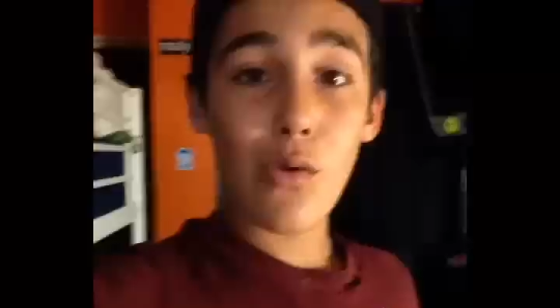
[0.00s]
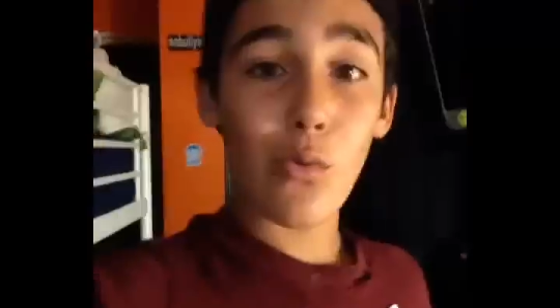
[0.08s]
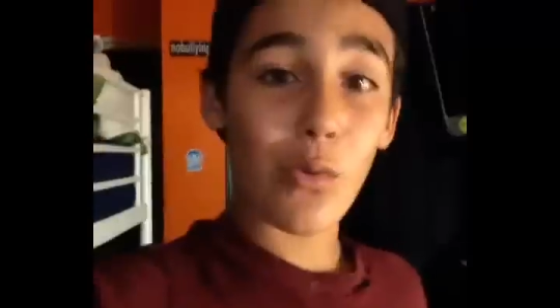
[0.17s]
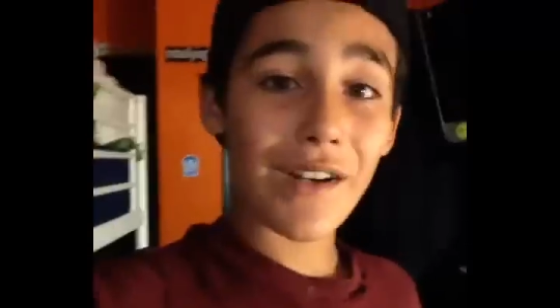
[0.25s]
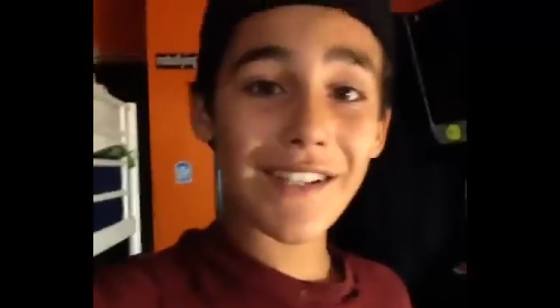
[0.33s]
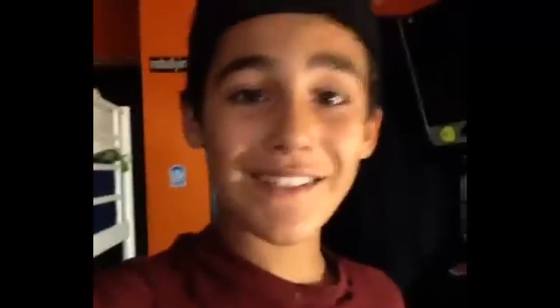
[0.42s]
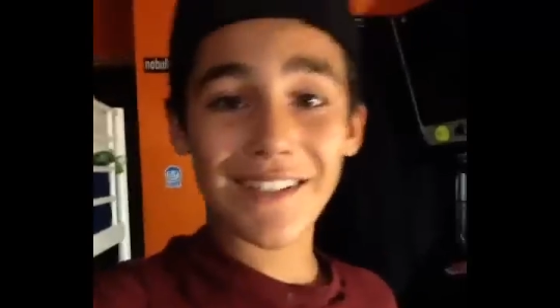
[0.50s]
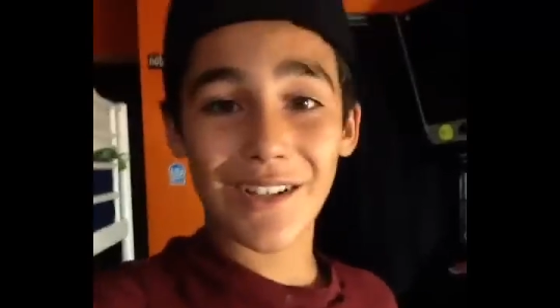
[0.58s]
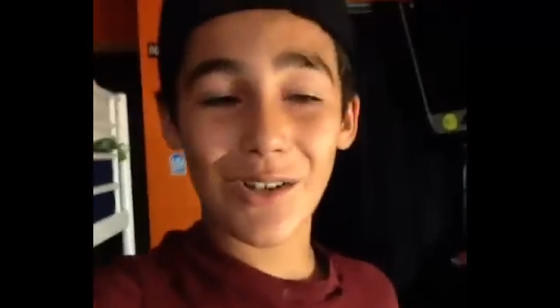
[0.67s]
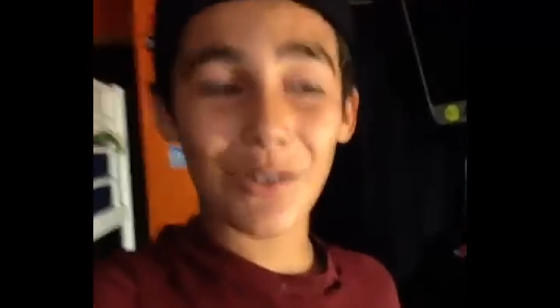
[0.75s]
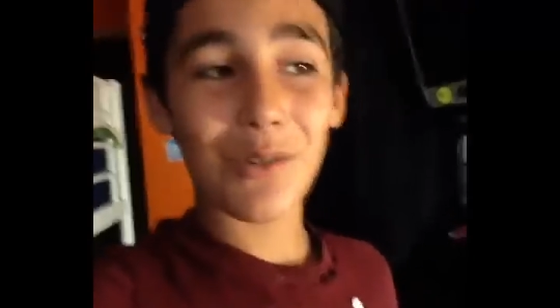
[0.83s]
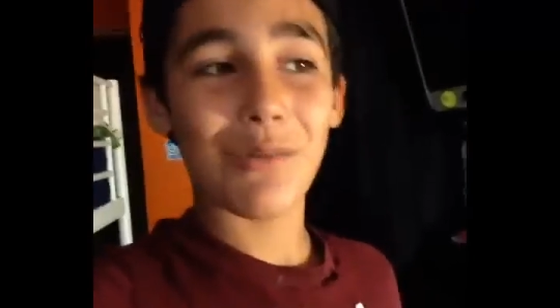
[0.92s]
What is it
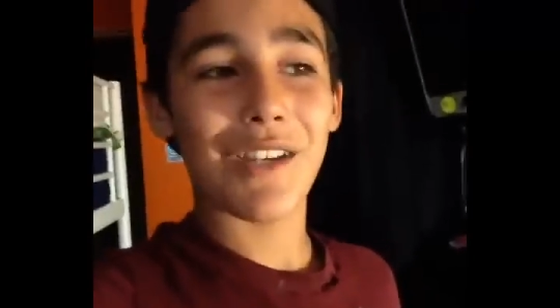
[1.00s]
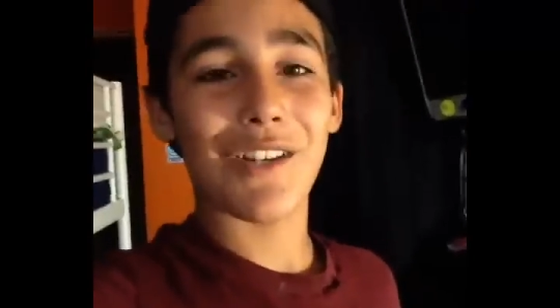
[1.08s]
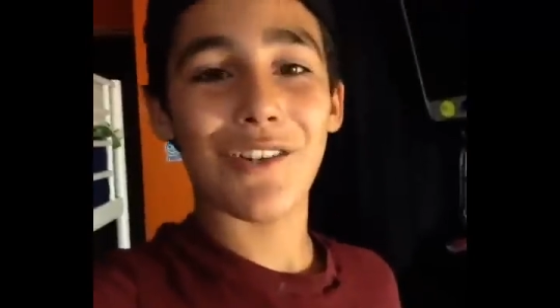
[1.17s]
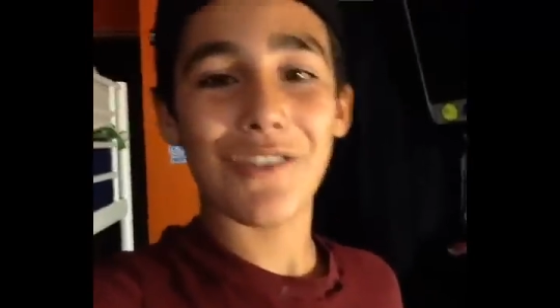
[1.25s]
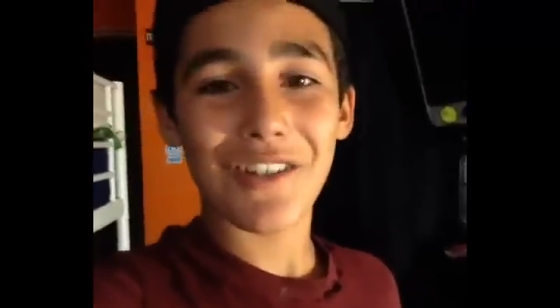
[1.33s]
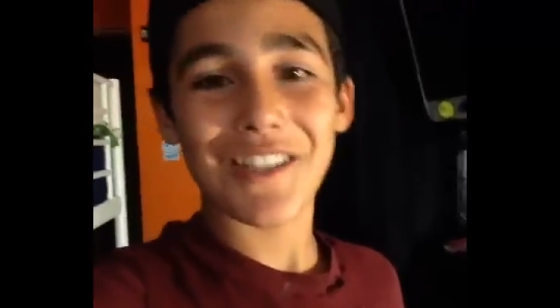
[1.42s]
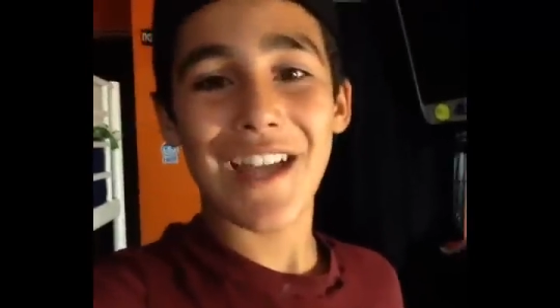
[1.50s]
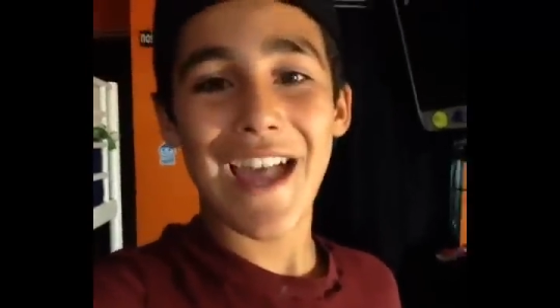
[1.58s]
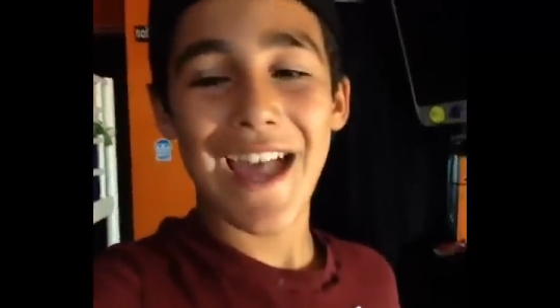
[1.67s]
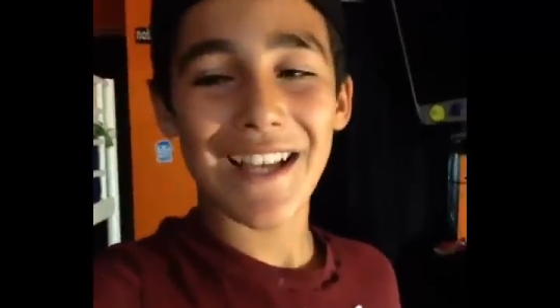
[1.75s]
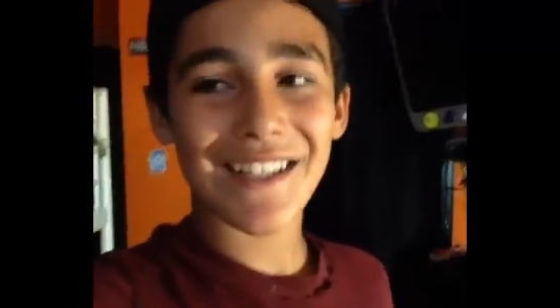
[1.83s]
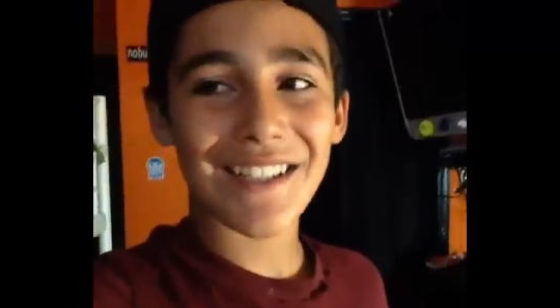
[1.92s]
called when your crush
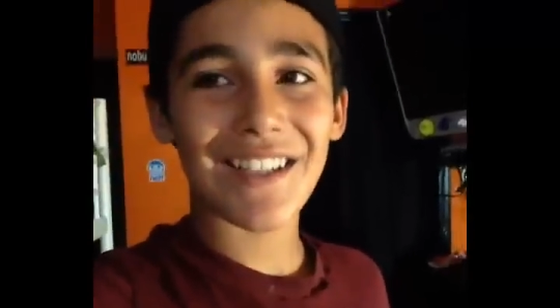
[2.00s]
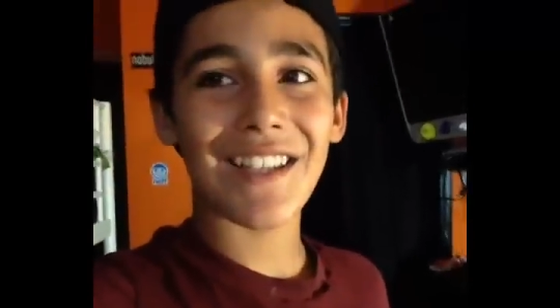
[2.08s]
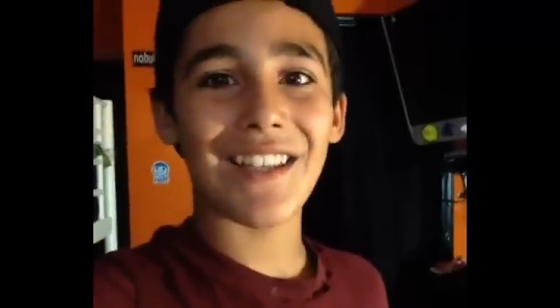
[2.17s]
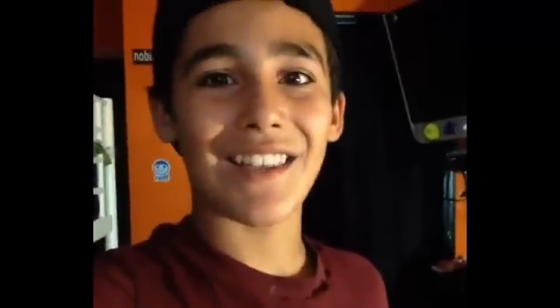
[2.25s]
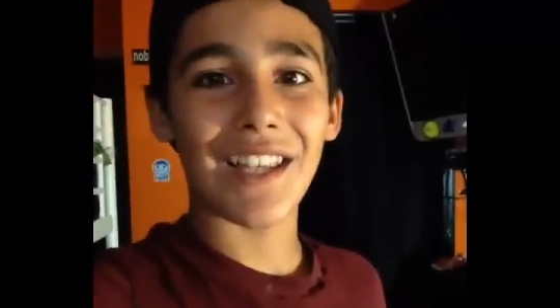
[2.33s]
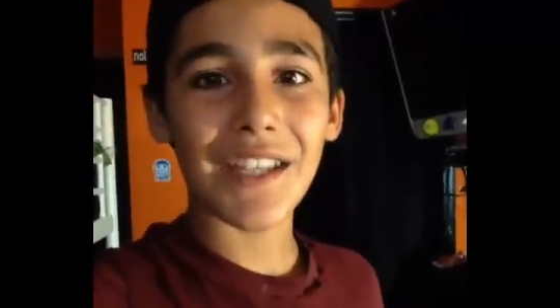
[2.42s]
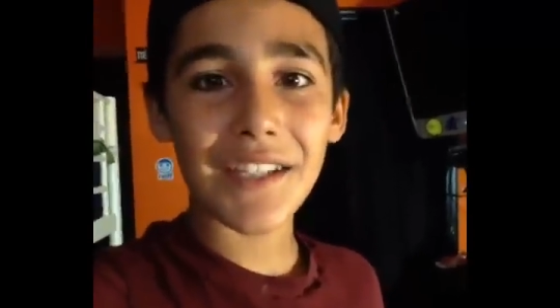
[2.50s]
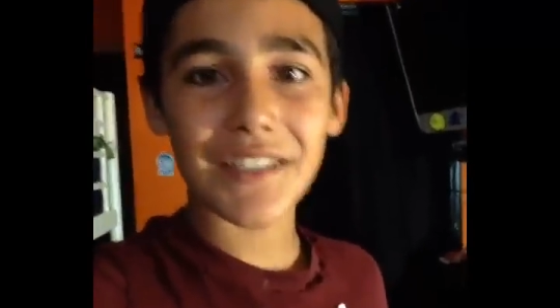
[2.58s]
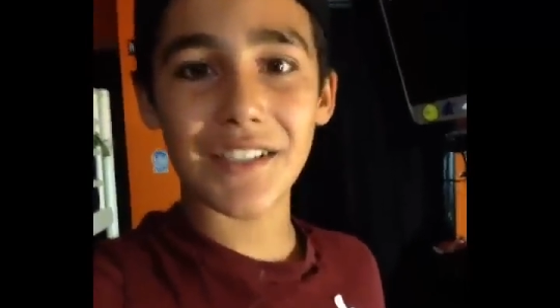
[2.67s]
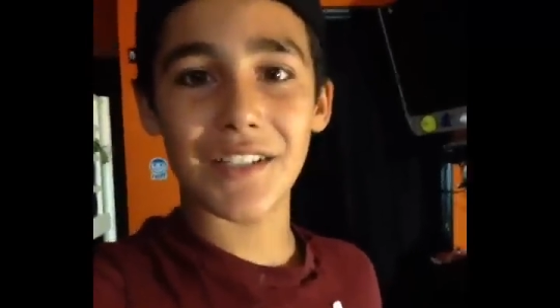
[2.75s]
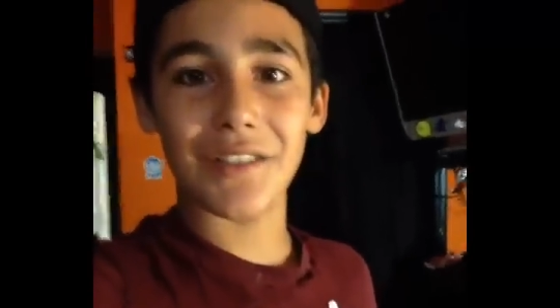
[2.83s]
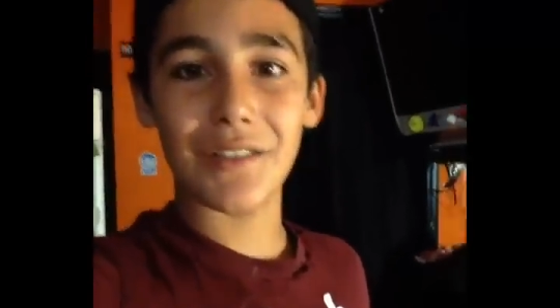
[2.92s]
actually
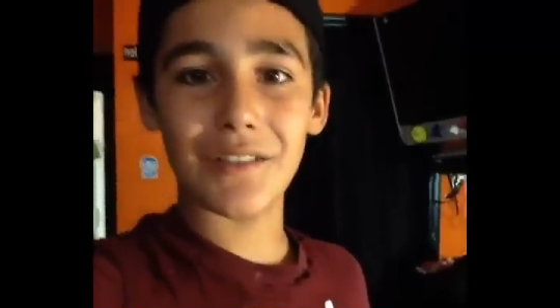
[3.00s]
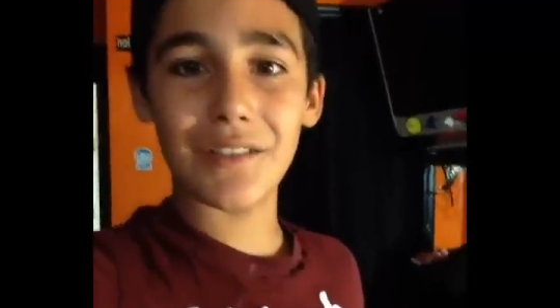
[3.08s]
likes you?